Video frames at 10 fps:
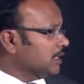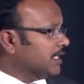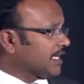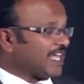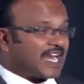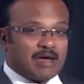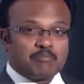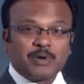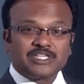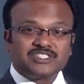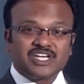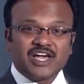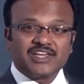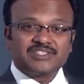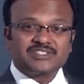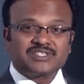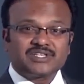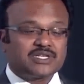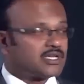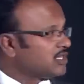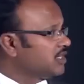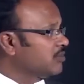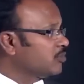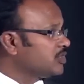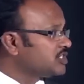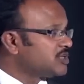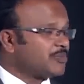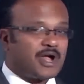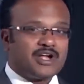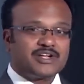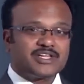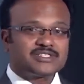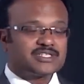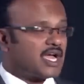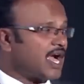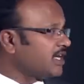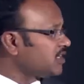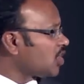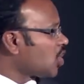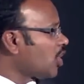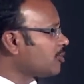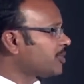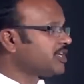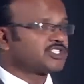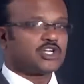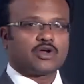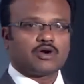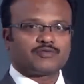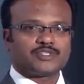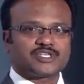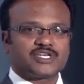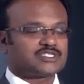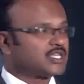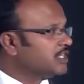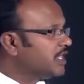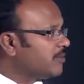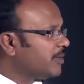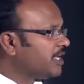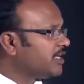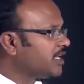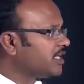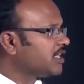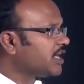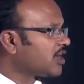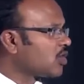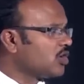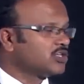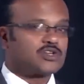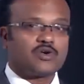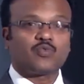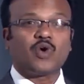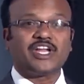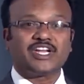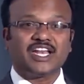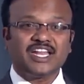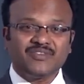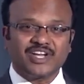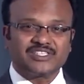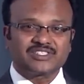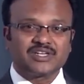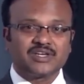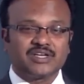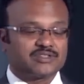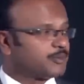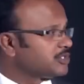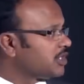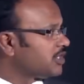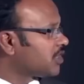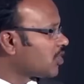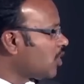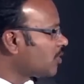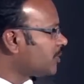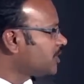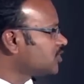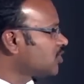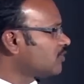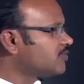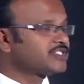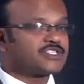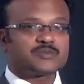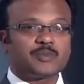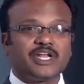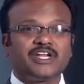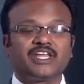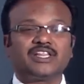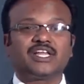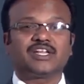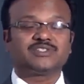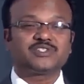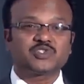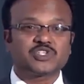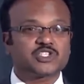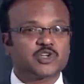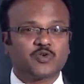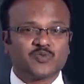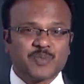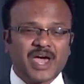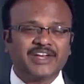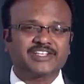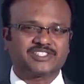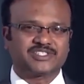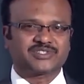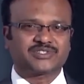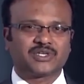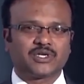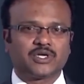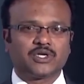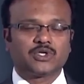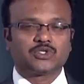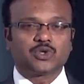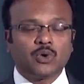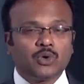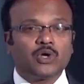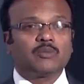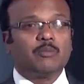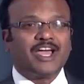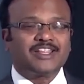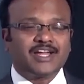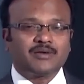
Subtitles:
the gram panchayats, the municipalities and the corporation officers, they maintain the records of vital events. Especially the corporation officers maintain the registration of marriages. So by